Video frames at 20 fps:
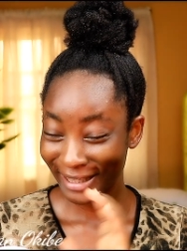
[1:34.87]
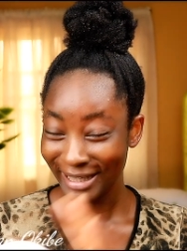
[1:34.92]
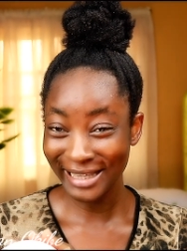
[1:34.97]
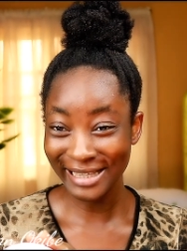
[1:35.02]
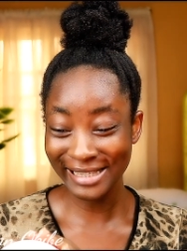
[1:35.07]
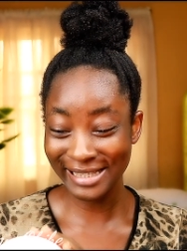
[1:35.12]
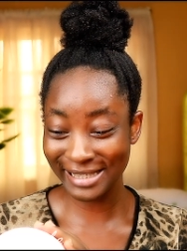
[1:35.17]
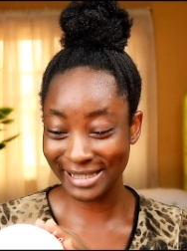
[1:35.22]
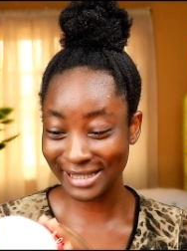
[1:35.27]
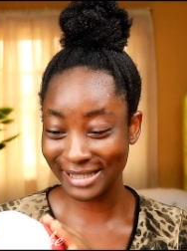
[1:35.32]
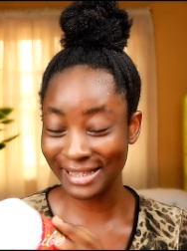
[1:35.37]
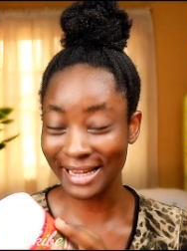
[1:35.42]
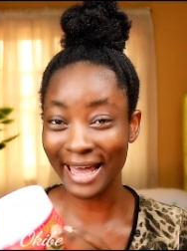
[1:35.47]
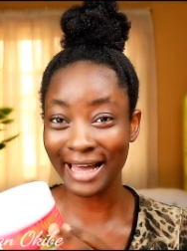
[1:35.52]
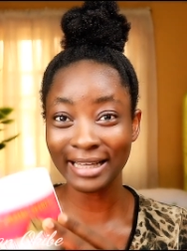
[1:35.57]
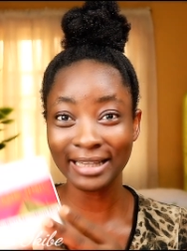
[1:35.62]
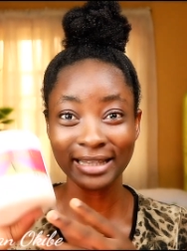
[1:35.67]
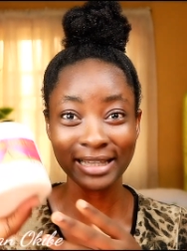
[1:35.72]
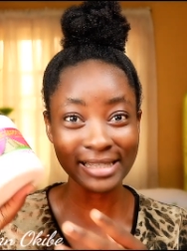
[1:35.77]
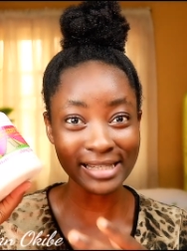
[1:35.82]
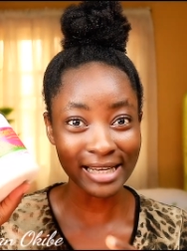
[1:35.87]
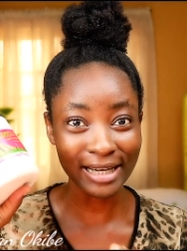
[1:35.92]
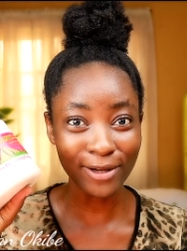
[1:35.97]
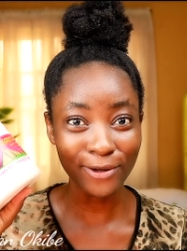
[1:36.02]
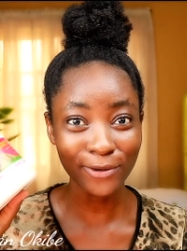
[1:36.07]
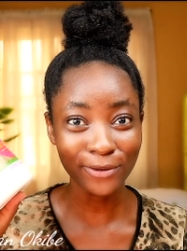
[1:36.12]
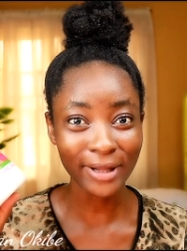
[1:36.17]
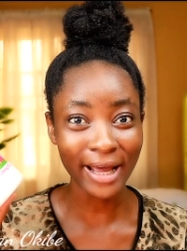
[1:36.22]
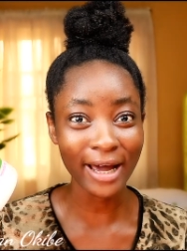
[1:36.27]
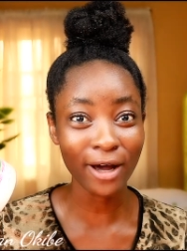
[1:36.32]
is like, this
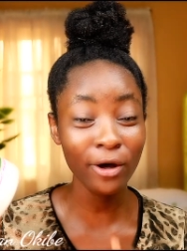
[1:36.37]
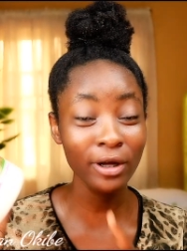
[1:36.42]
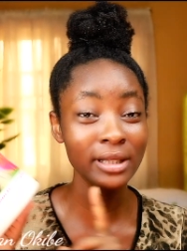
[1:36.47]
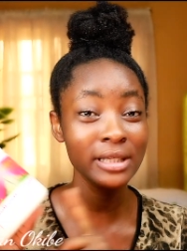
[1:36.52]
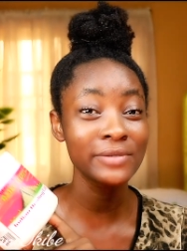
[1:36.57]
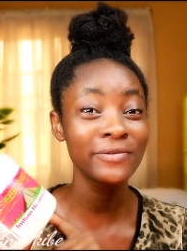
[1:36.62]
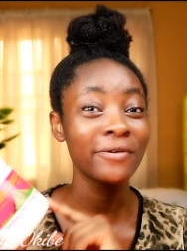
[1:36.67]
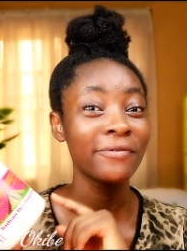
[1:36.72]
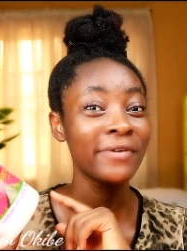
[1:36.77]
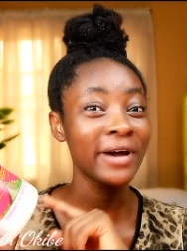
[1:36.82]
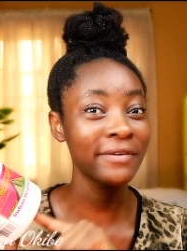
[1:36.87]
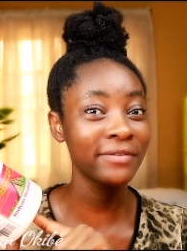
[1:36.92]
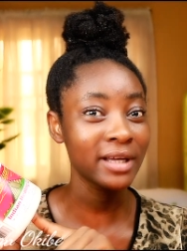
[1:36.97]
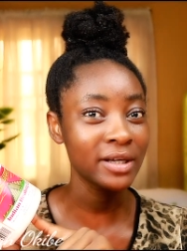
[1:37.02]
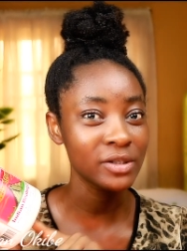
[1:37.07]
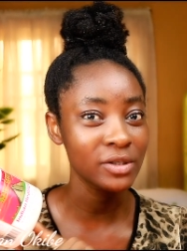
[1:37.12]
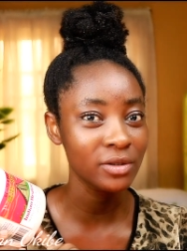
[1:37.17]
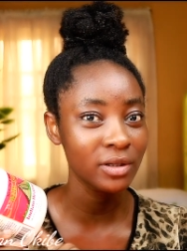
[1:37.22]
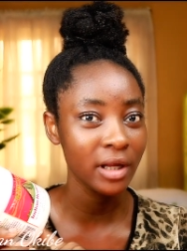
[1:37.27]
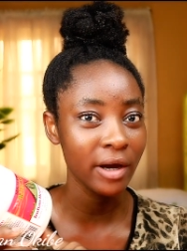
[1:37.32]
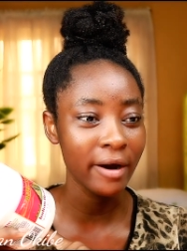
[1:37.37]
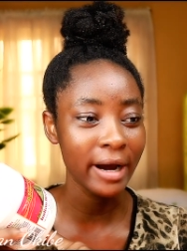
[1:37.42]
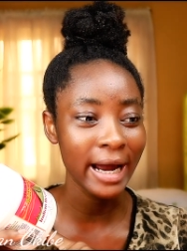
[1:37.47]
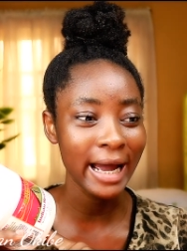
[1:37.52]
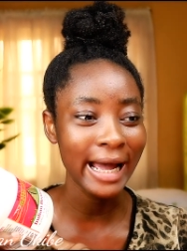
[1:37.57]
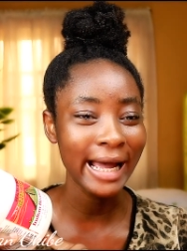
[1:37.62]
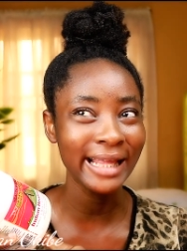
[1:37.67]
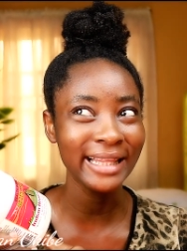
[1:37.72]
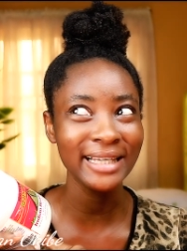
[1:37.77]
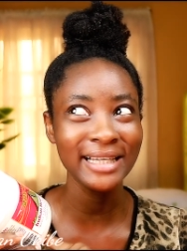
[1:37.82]
alone, I got this for 5,000
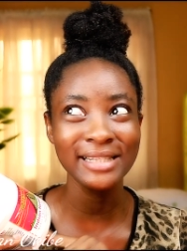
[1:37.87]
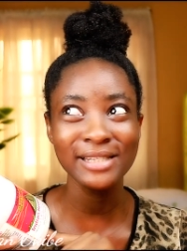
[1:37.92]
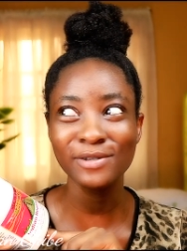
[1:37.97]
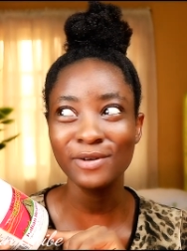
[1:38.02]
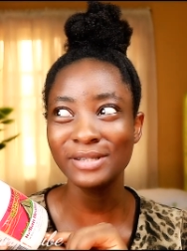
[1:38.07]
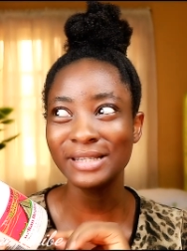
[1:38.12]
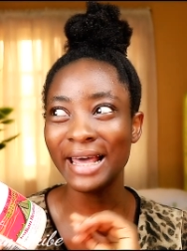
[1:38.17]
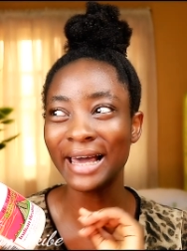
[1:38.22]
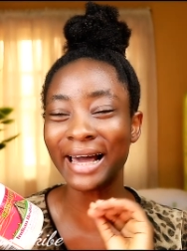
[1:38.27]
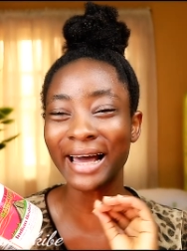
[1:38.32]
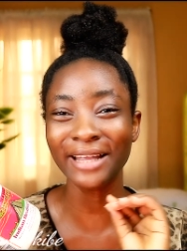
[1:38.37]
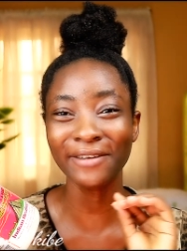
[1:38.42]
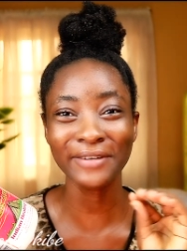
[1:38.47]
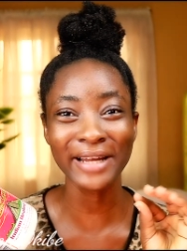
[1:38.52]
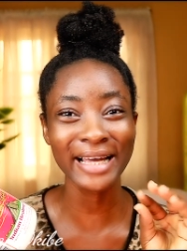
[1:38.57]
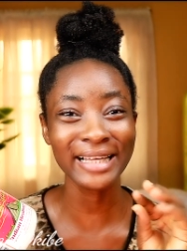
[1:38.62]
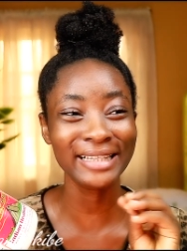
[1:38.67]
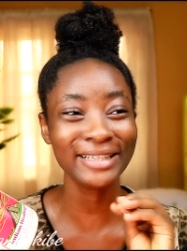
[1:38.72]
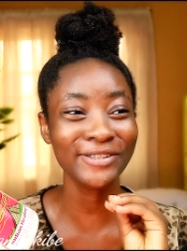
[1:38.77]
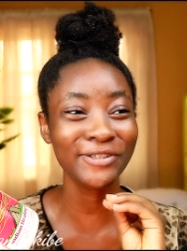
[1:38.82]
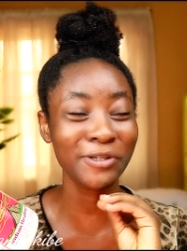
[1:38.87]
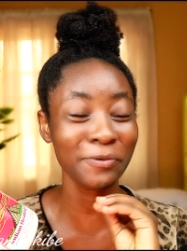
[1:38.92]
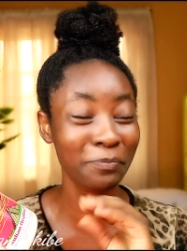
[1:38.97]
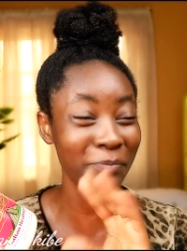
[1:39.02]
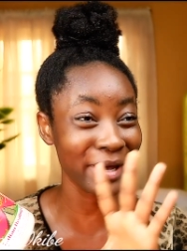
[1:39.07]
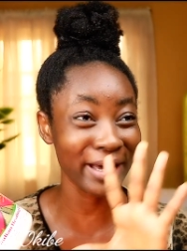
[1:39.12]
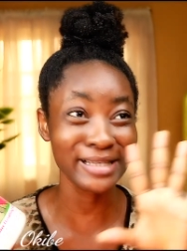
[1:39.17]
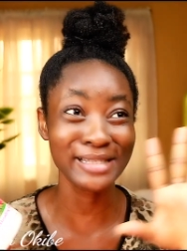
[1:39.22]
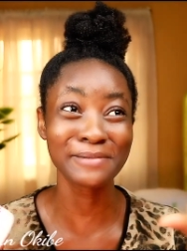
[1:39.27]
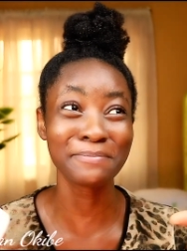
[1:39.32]
naira, and it was like kind of like the
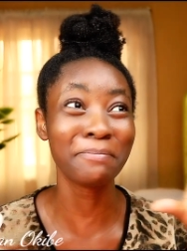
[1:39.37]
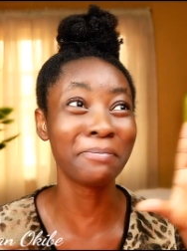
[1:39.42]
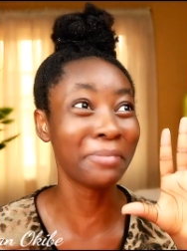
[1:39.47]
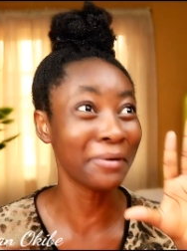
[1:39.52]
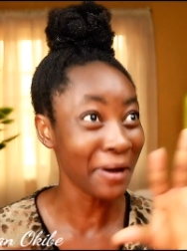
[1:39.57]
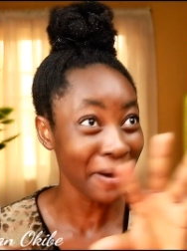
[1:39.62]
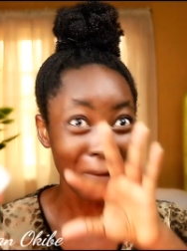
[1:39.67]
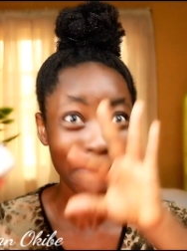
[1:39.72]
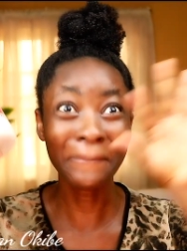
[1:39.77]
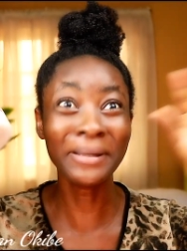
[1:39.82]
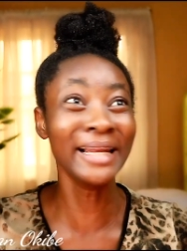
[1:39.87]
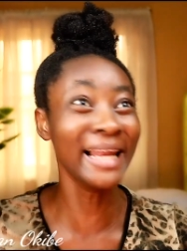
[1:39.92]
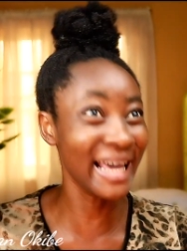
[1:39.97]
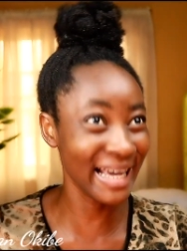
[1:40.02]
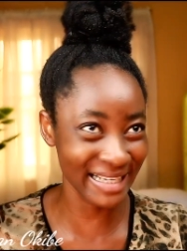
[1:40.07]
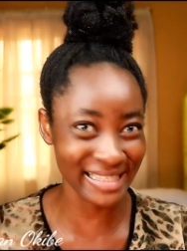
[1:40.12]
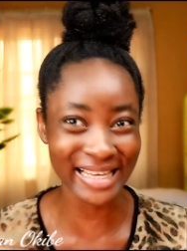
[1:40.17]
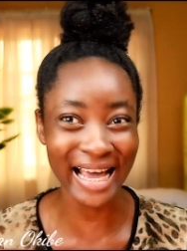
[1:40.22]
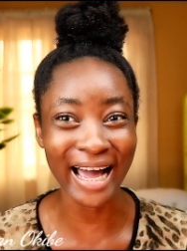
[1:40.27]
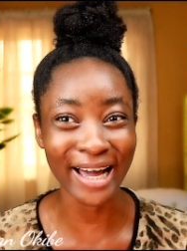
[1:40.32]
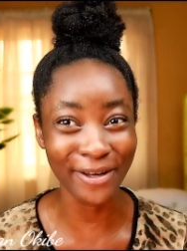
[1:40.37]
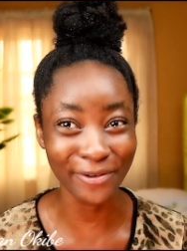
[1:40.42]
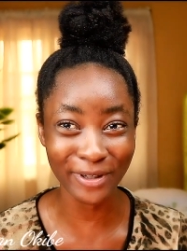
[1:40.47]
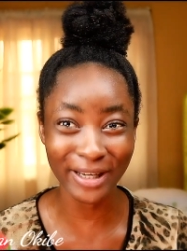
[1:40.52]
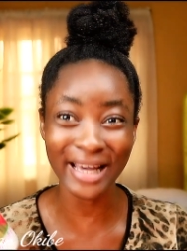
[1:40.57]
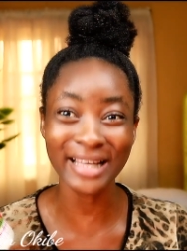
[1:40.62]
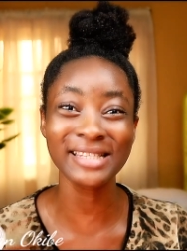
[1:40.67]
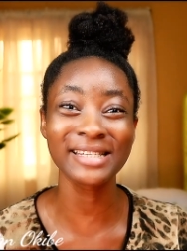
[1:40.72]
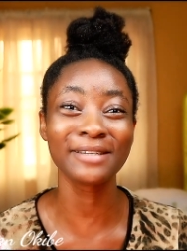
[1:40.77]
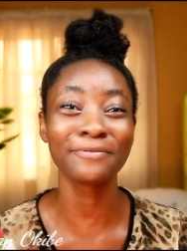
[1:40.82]
cheapest place I
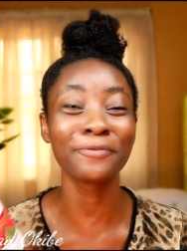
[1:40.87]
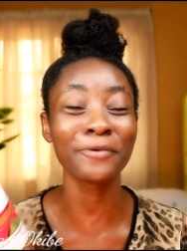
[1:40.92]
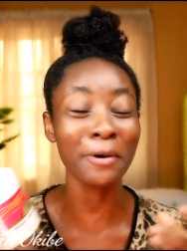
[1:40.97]
could get it.